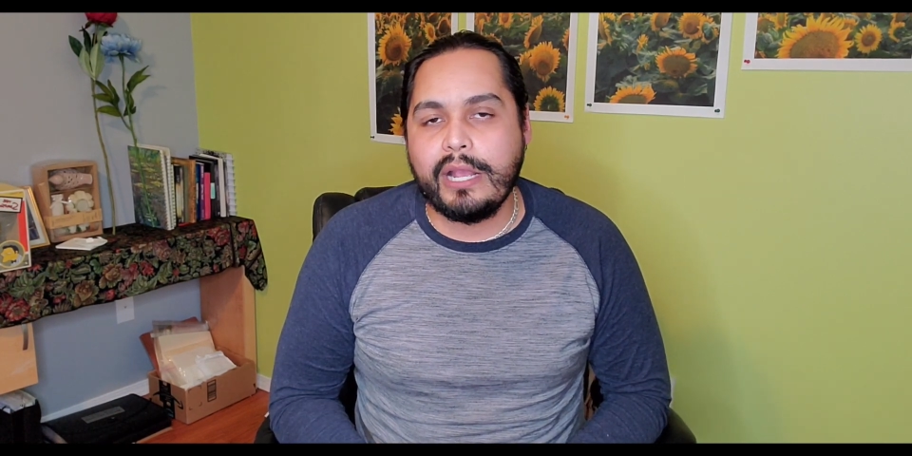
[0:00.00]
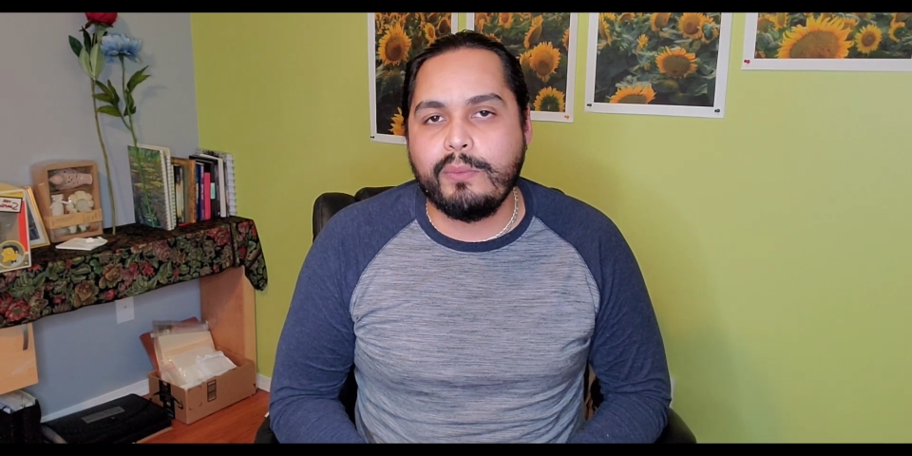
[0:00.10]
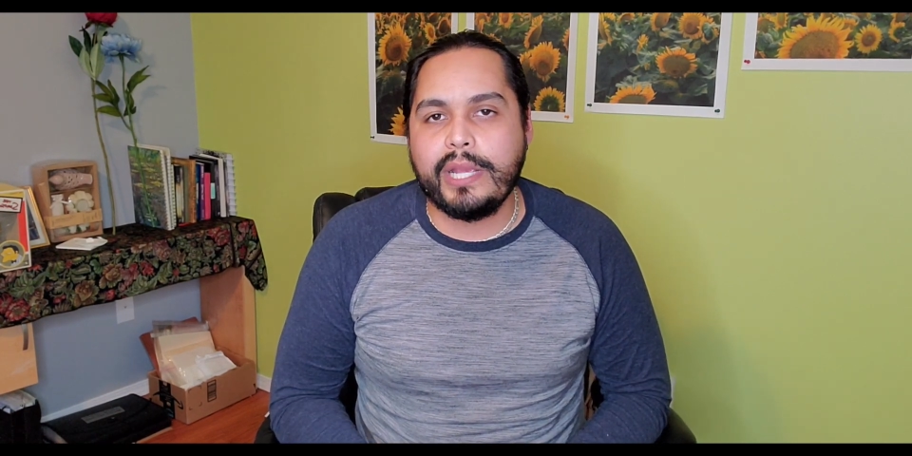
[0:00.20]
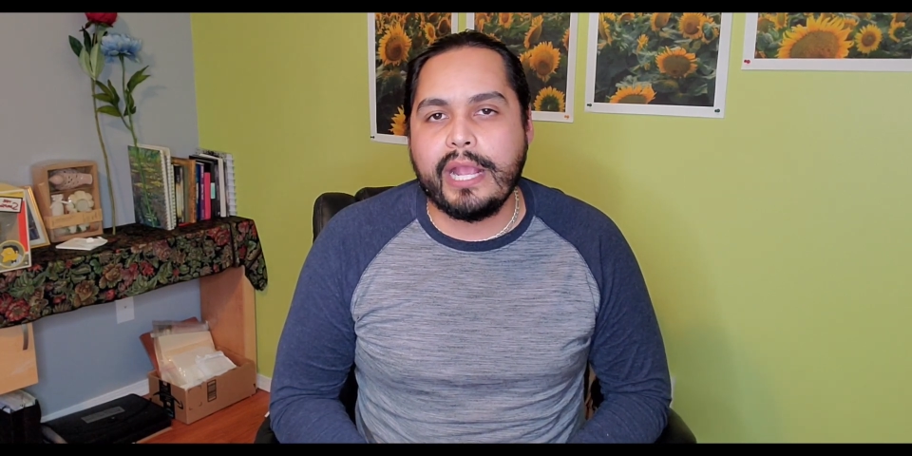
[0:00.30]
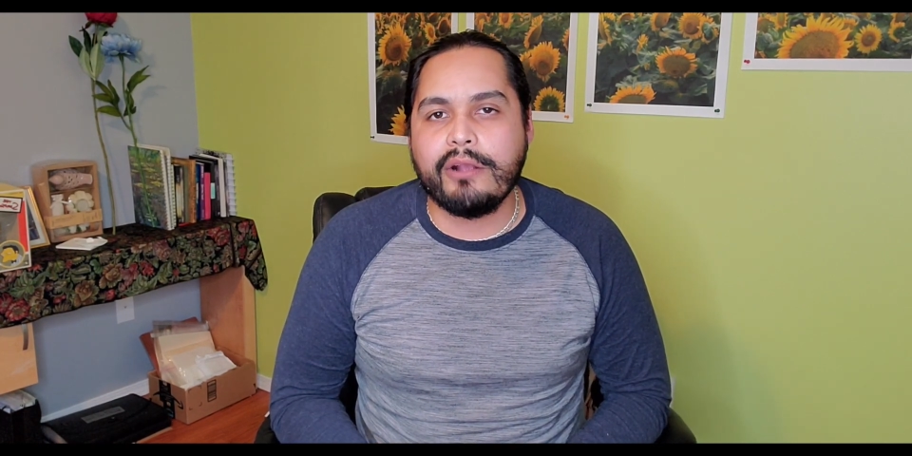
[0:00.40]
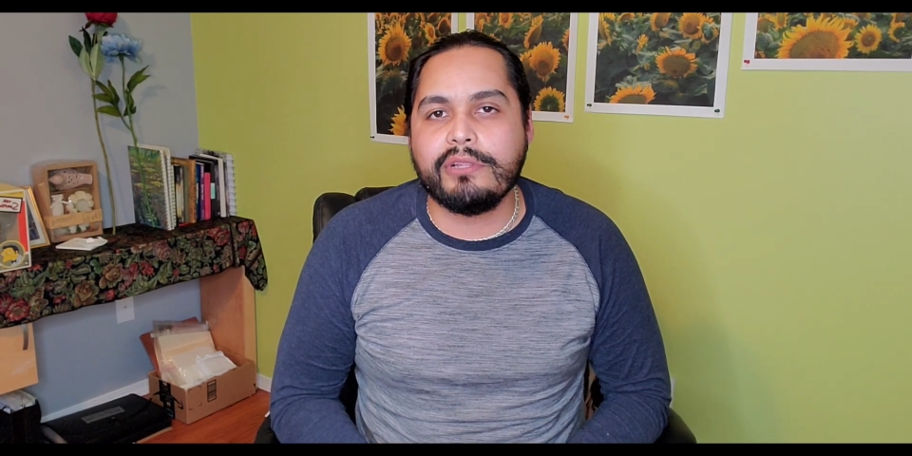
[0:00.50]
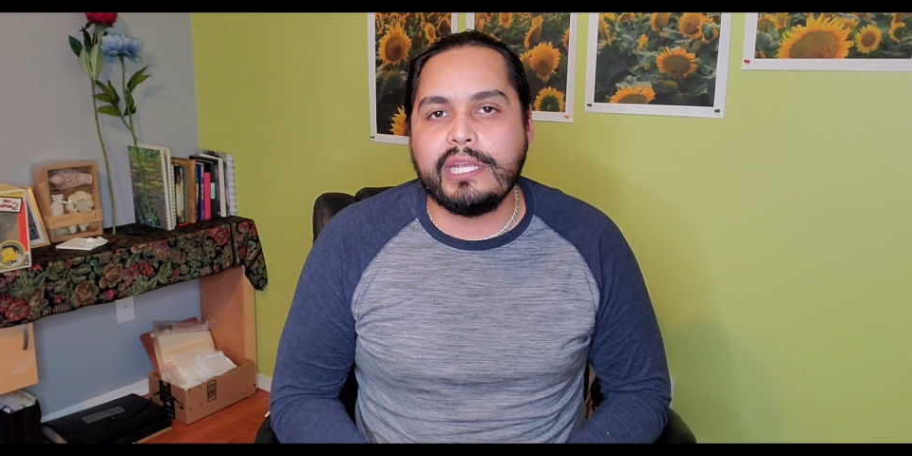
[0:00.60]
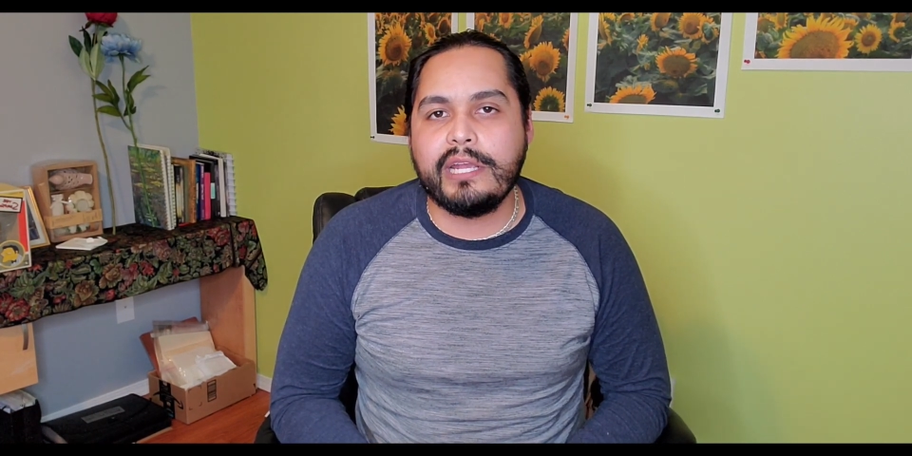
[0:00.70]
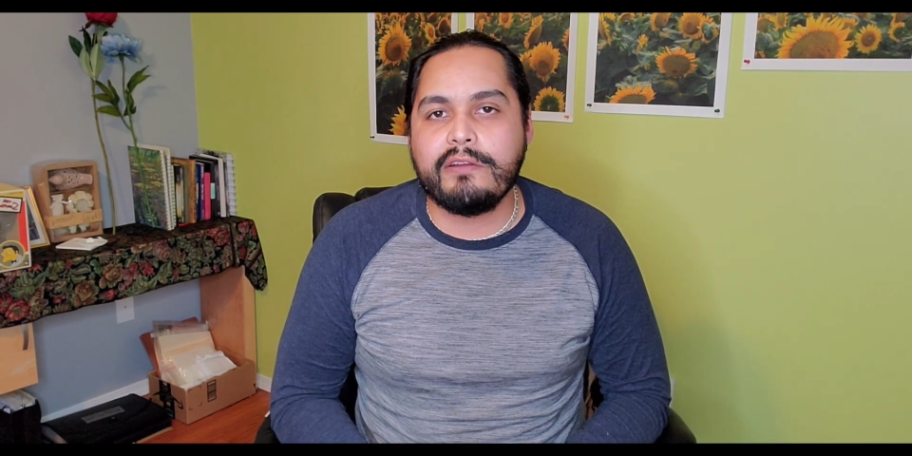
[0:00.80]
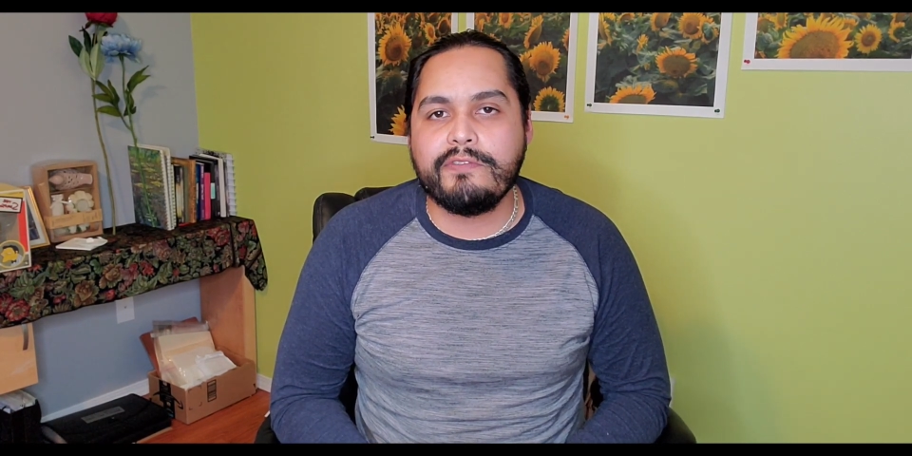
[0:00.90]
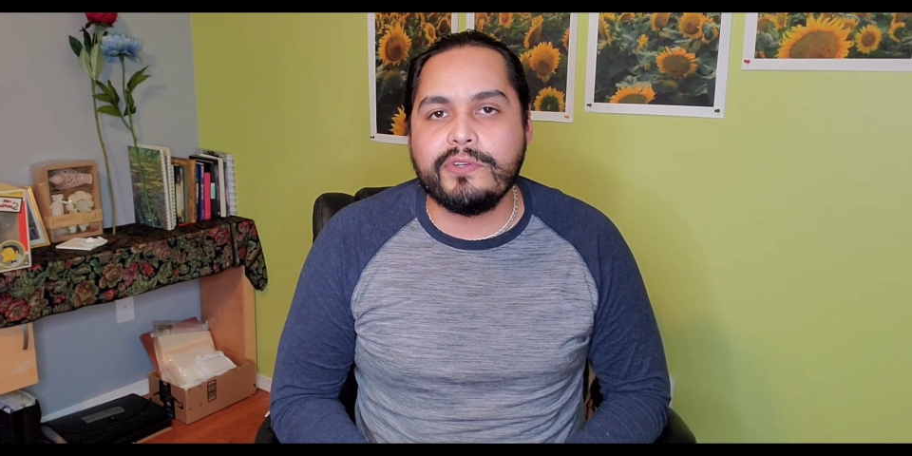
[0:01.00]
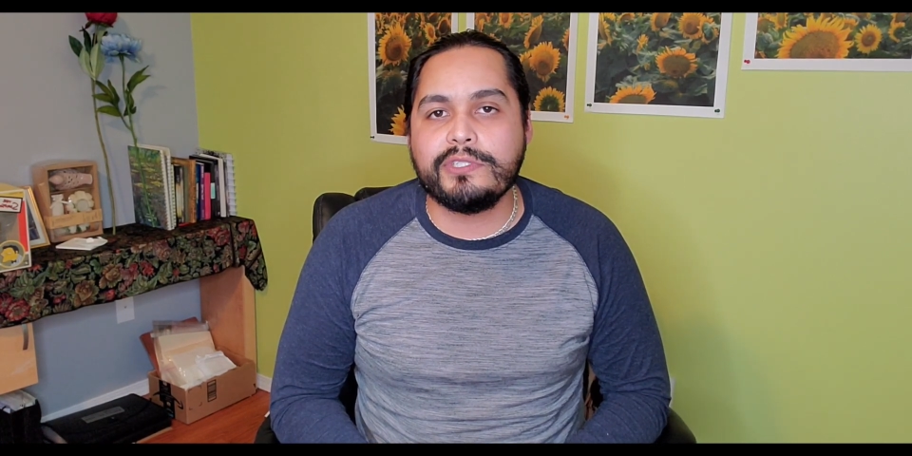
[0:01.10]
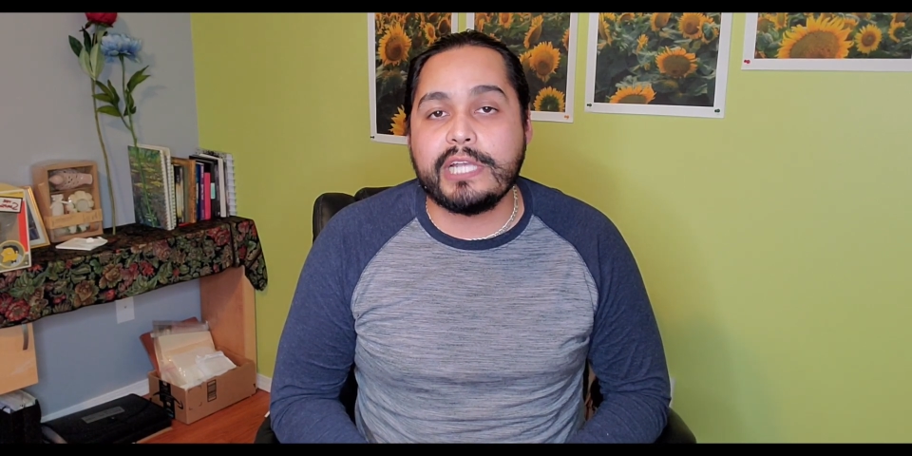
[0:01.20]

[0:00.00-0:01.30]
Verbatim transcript: and we air the interviews